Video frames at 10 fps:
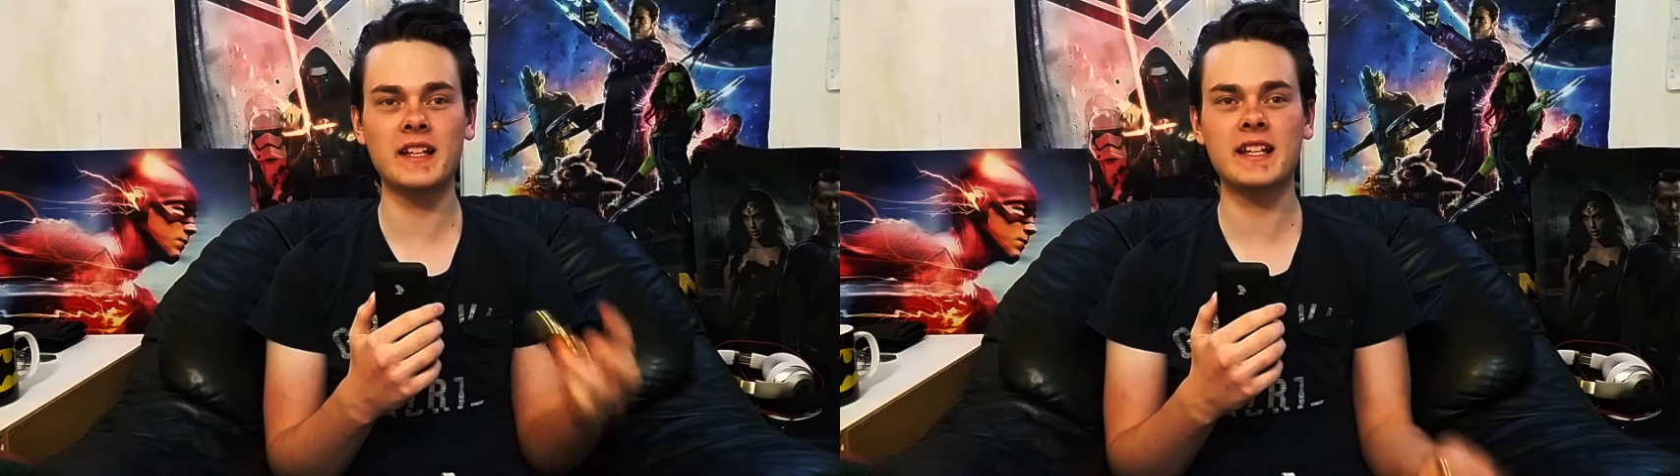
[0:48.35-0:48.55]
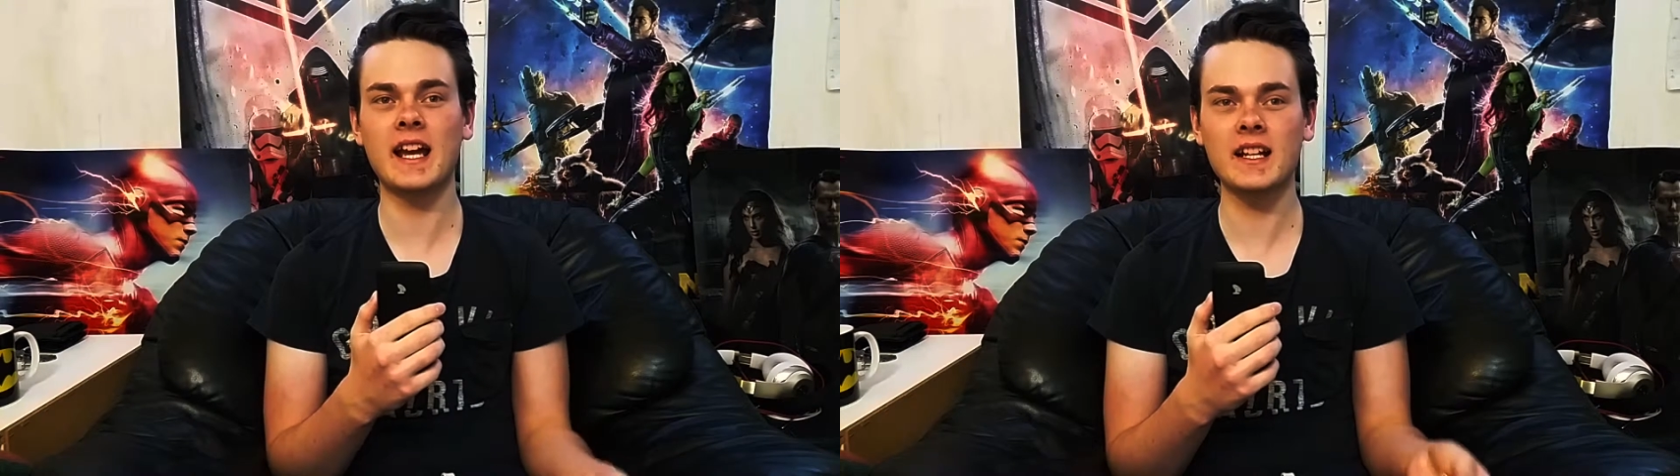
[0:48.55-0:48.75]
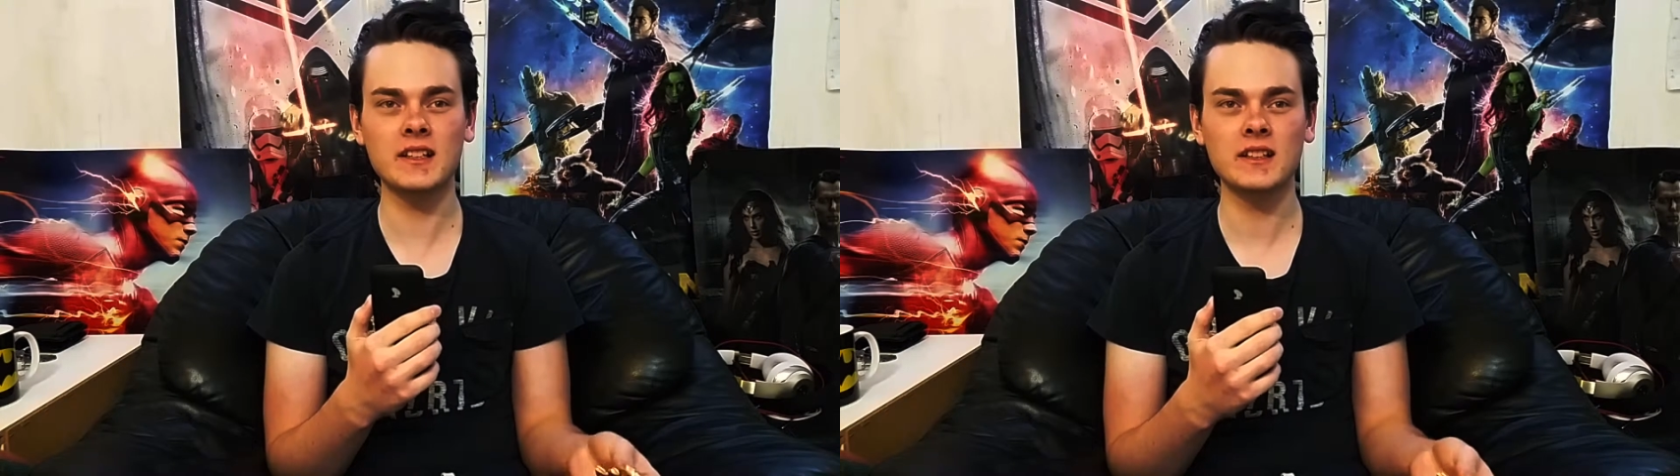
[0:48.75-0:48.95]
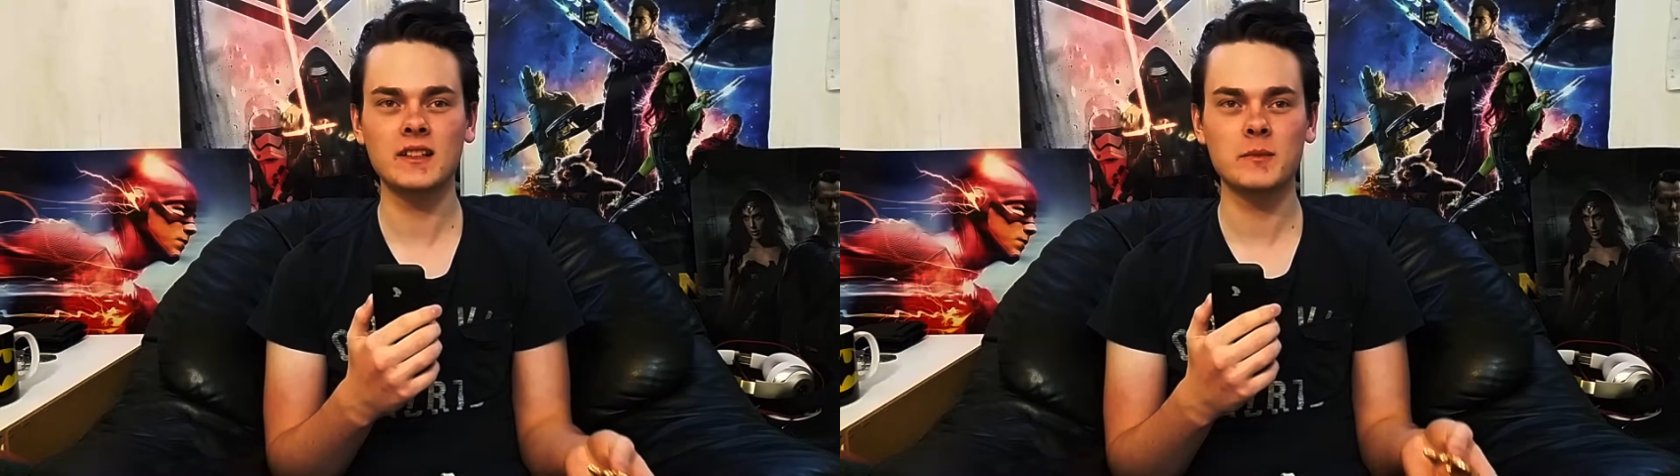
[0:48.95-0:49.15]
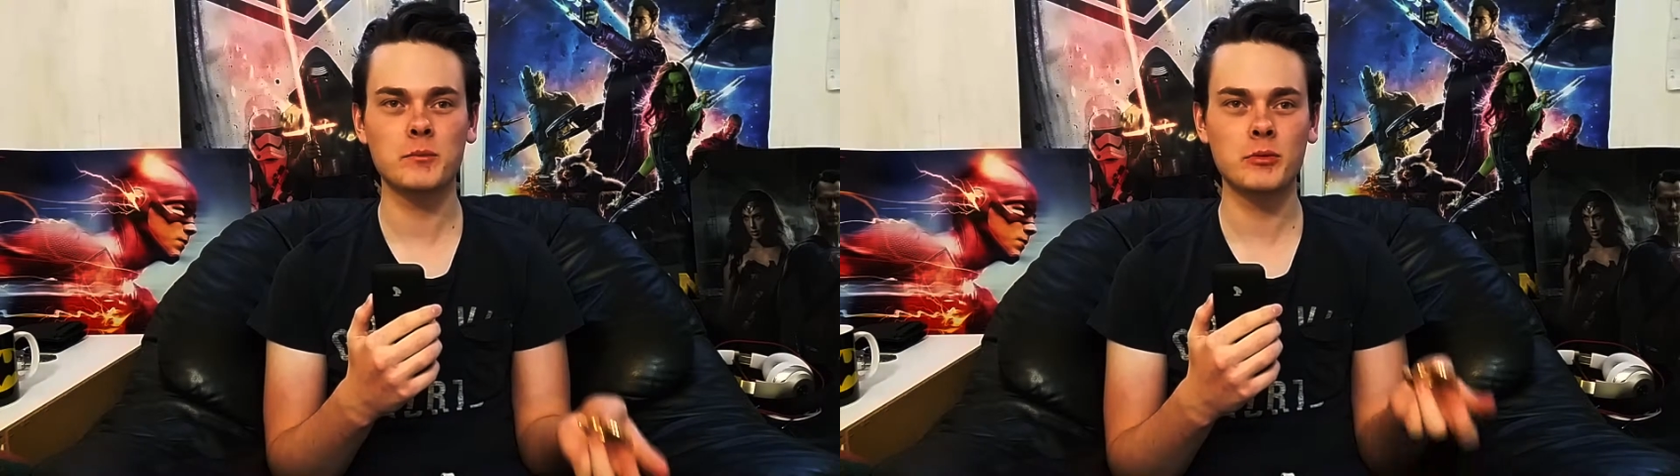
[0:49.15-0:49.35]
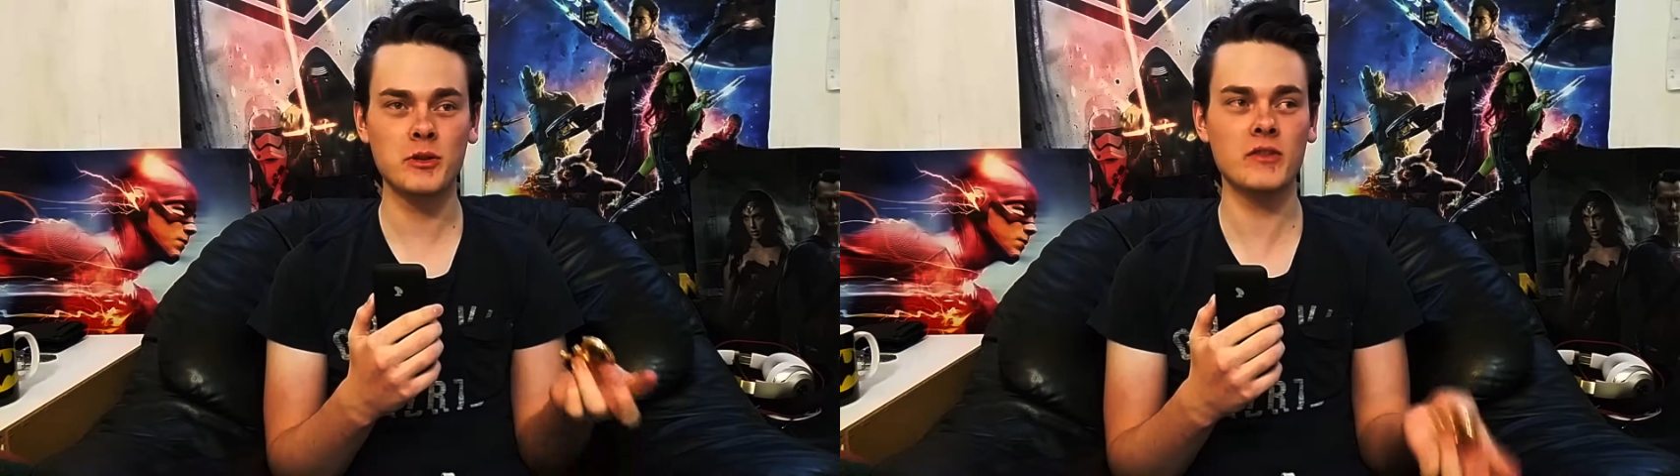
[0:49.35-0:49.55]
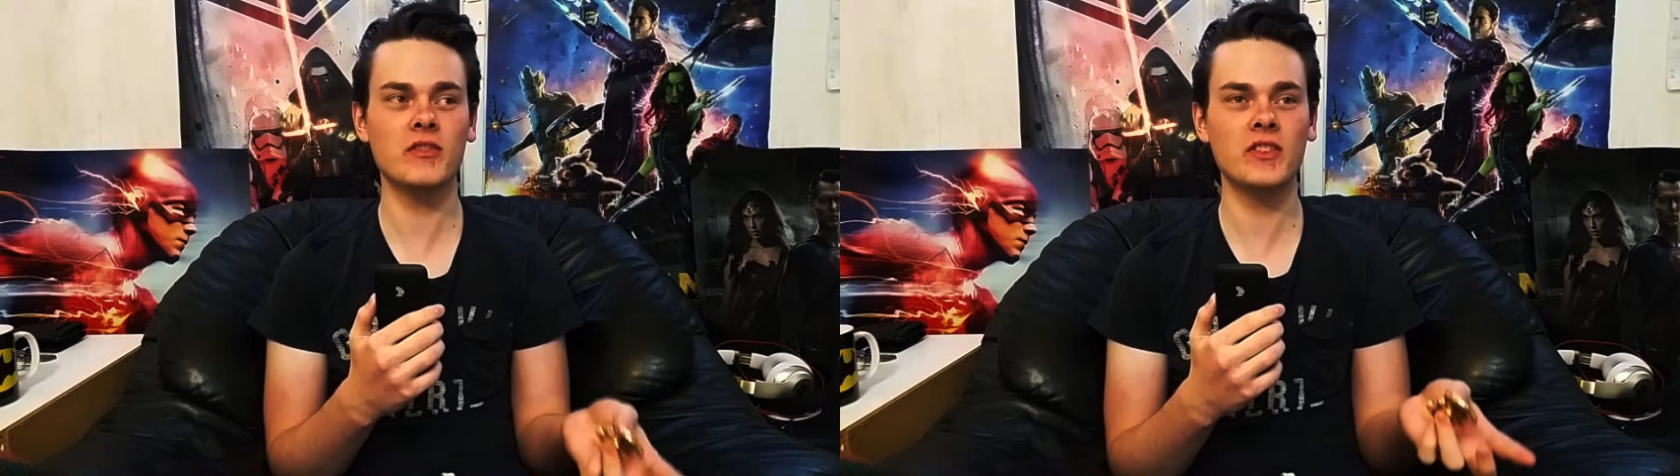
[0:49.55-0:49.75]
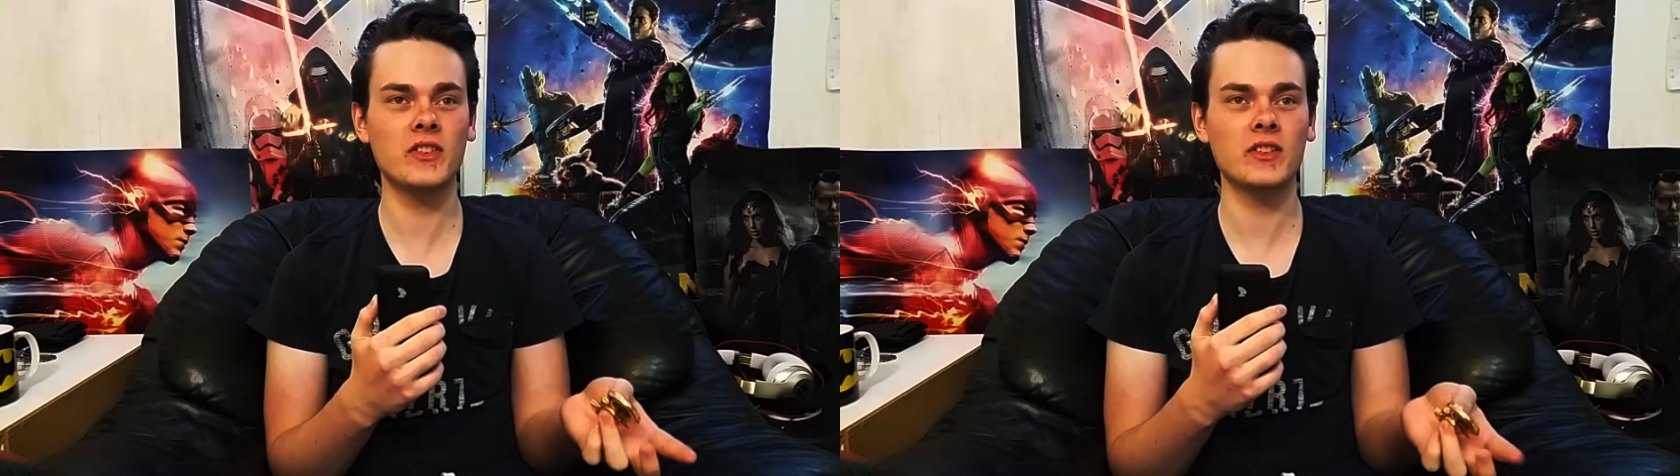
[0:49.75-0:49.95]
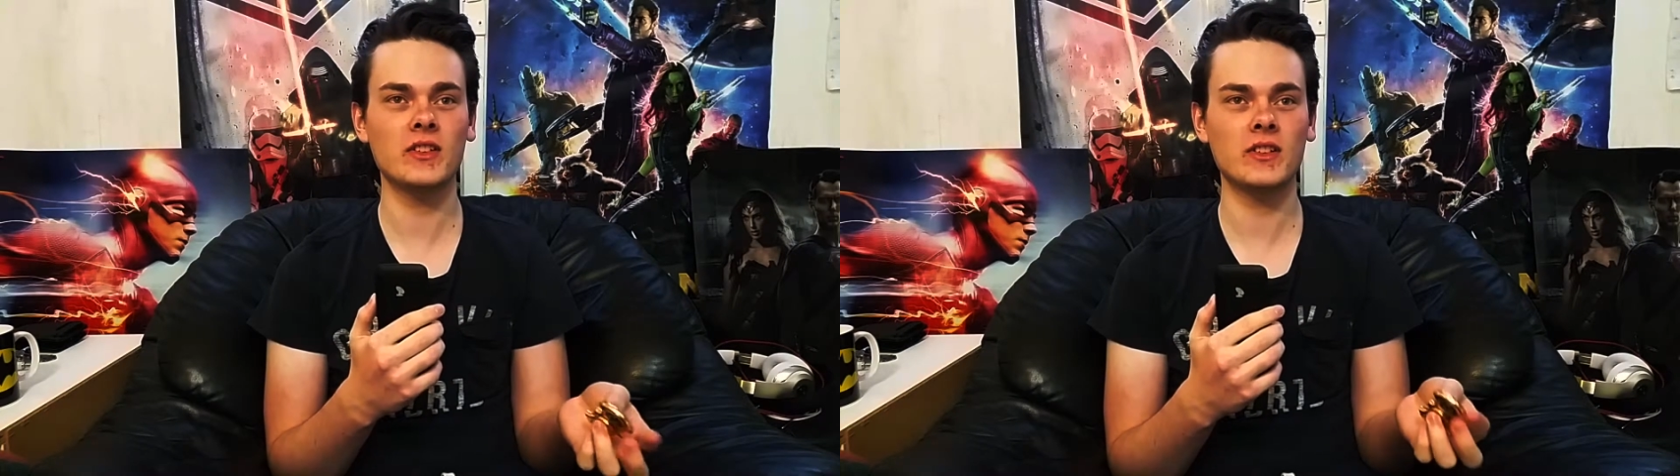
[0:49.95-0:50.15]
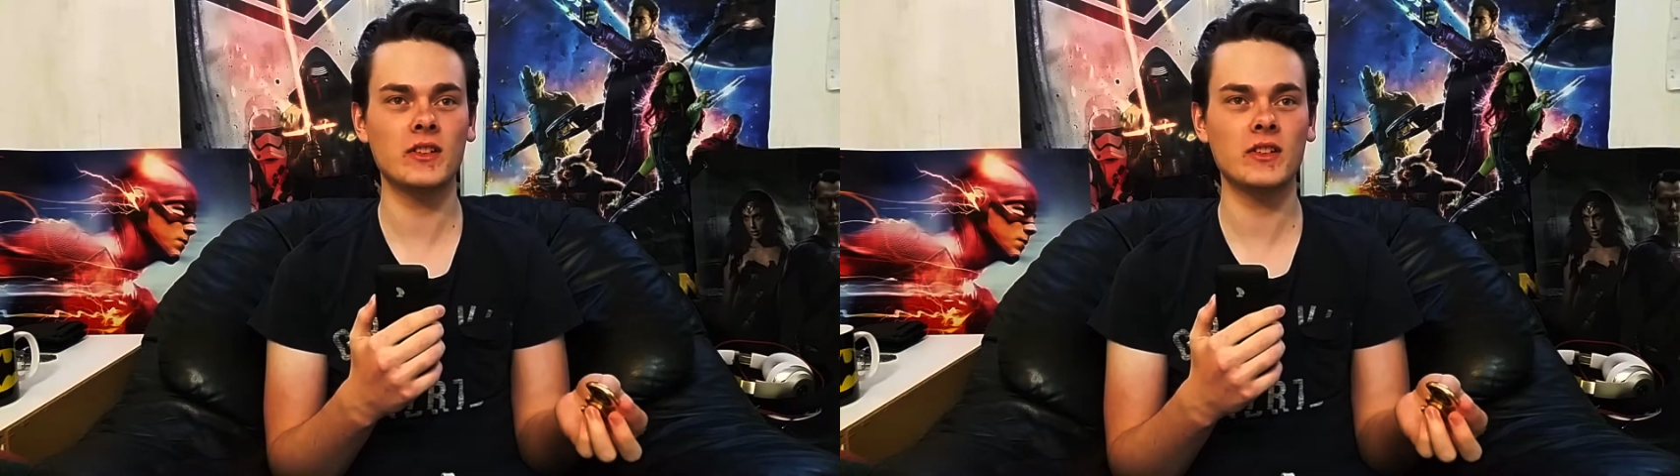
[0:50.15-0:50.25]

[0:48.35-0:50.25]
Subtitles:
again proves